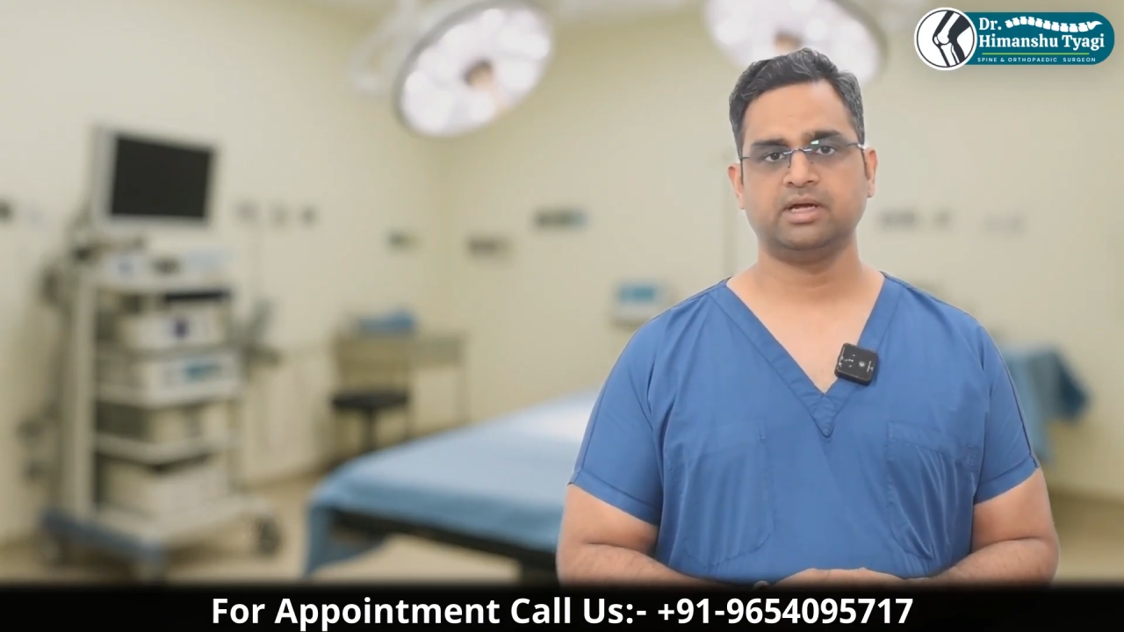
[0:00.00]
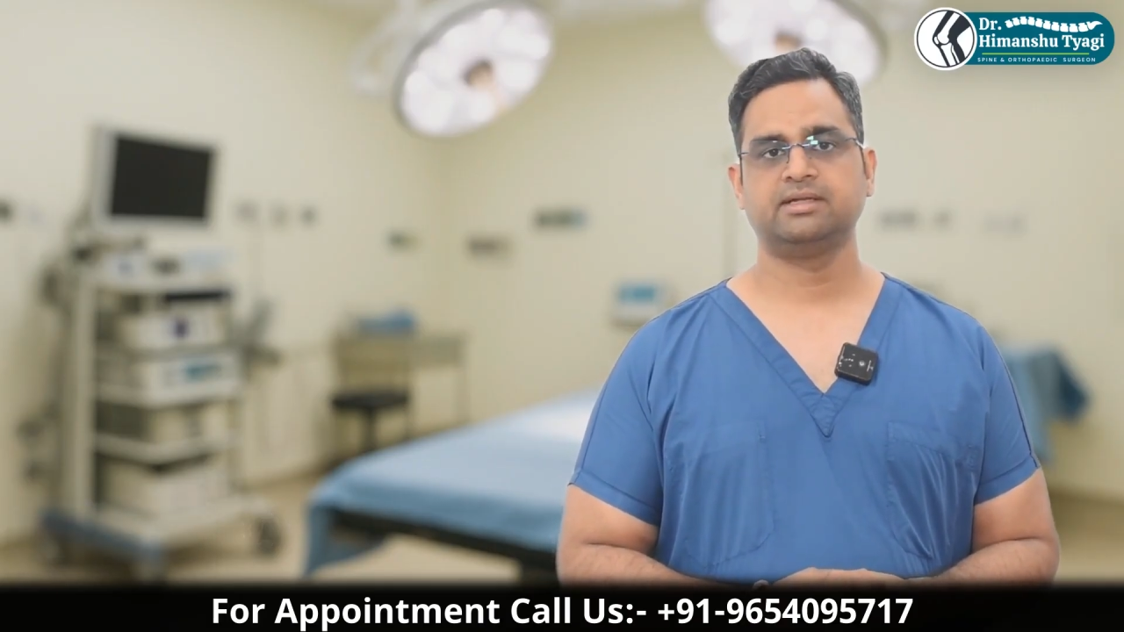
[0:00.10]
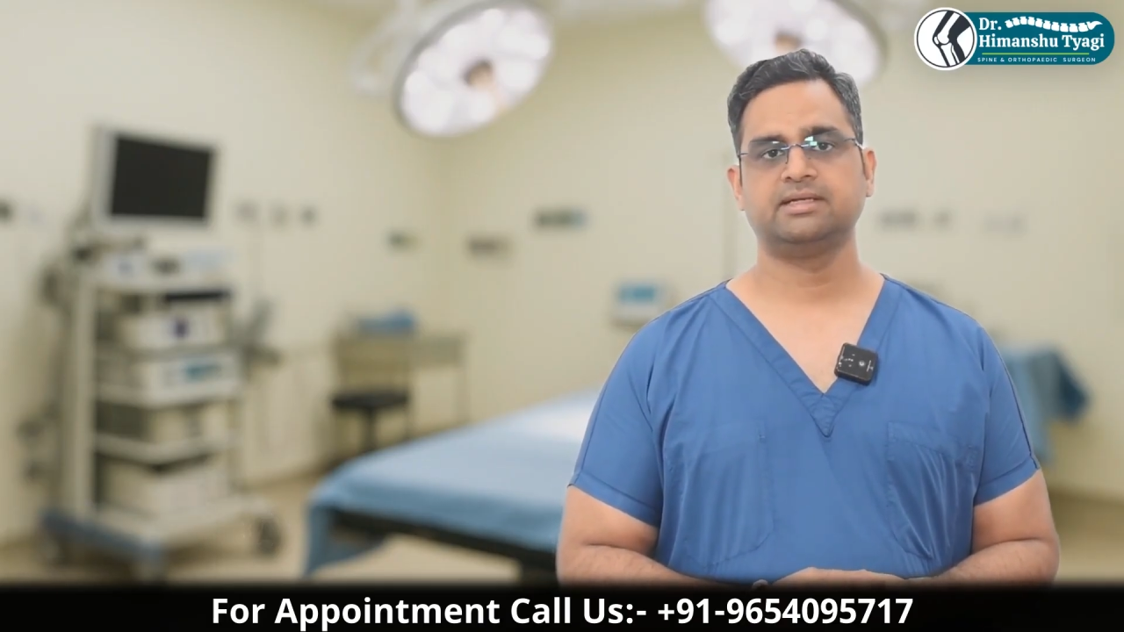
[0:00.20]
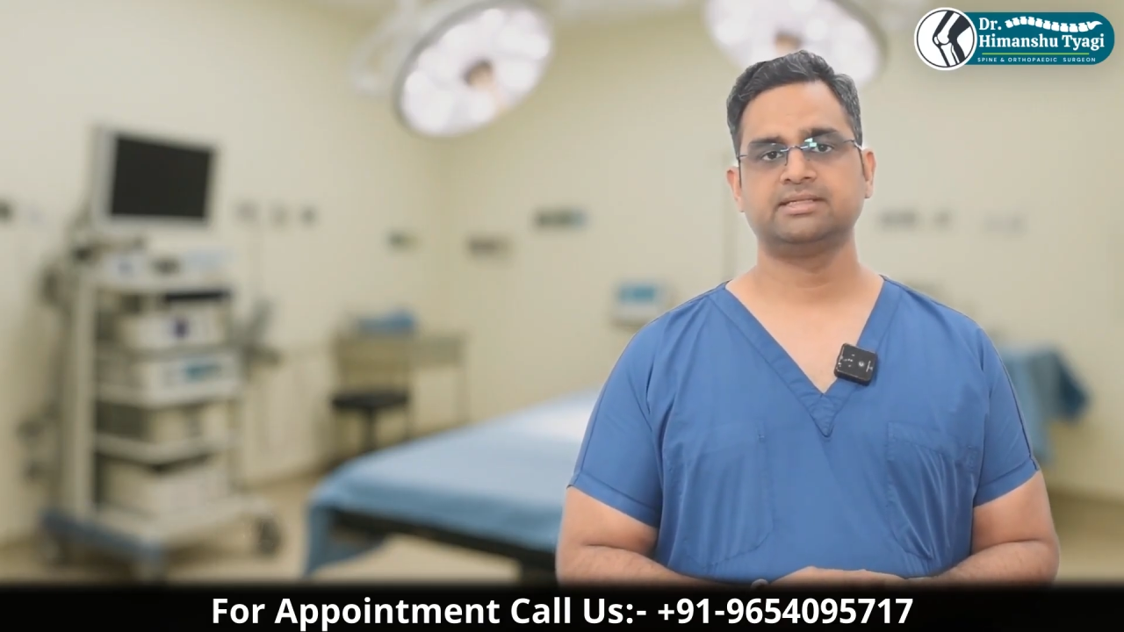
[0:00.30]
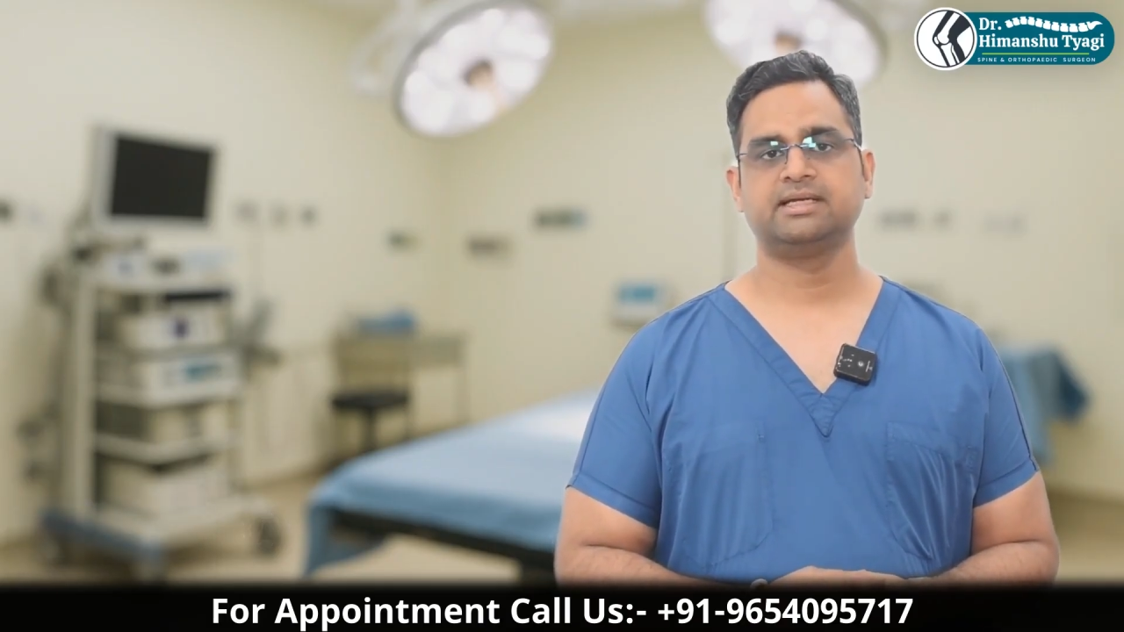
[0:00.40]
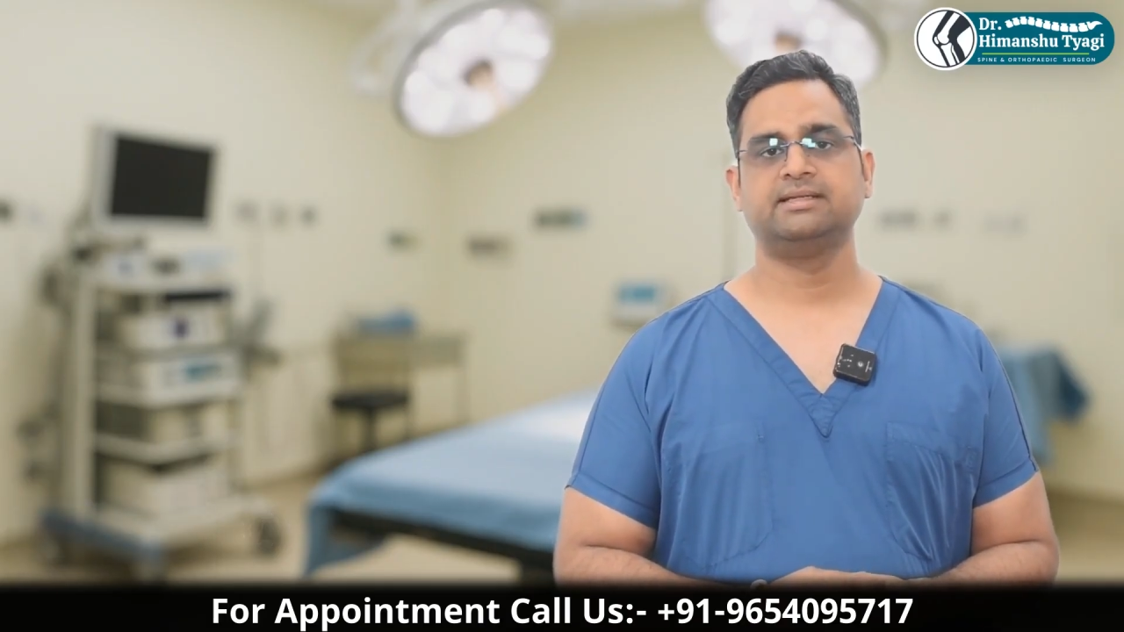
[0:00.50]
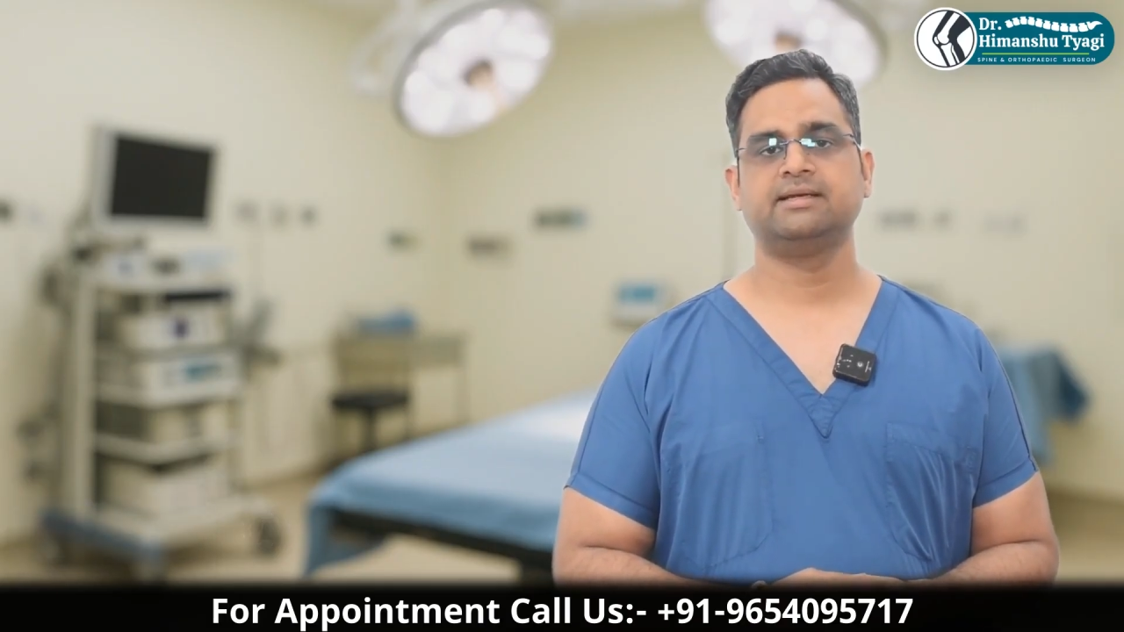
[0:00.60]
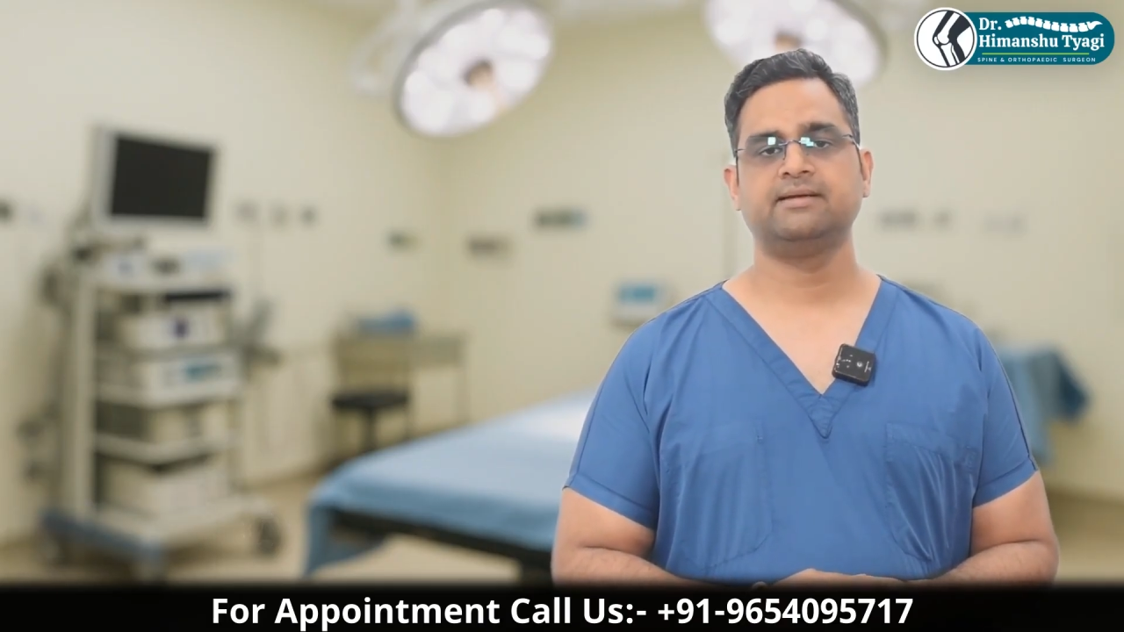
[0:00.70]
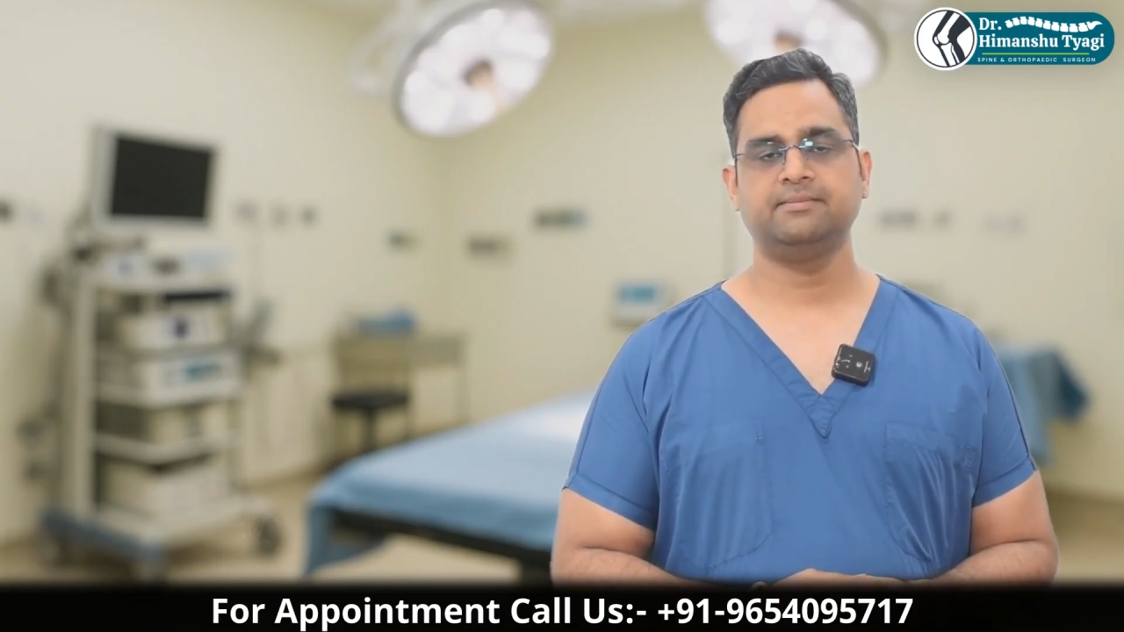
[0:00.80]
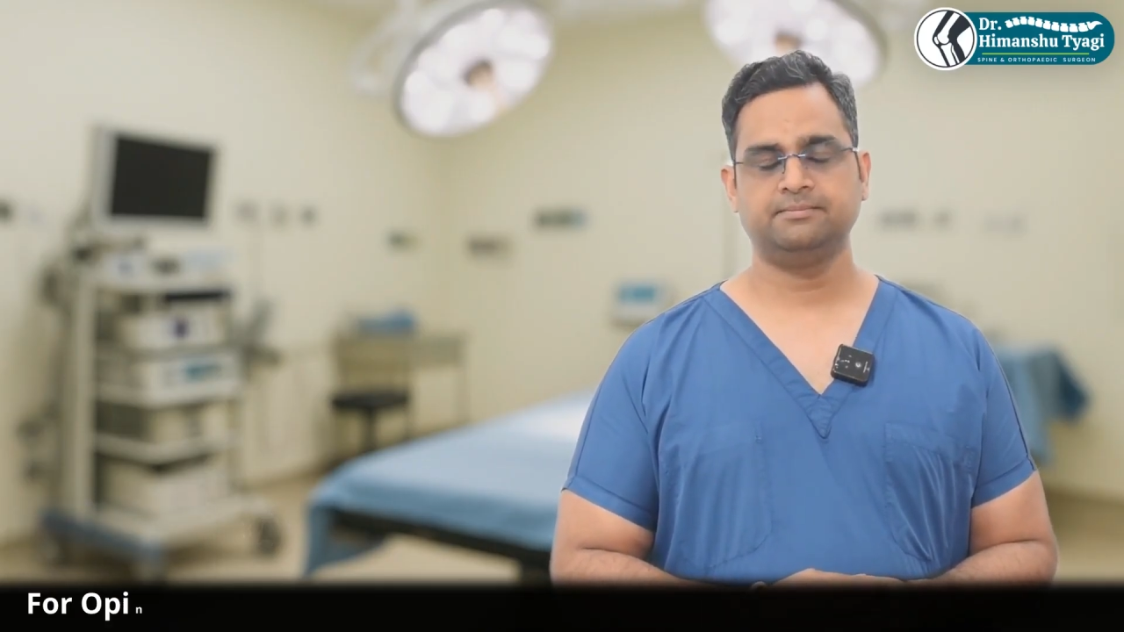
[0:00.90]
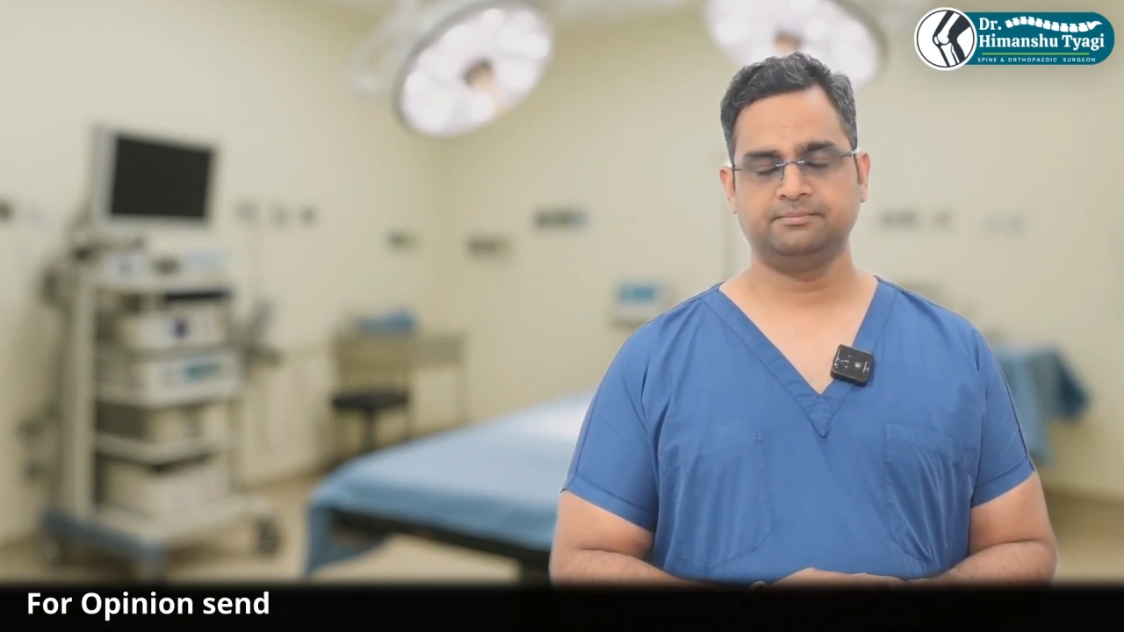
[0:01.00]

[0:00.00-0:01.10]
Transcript: undersizing,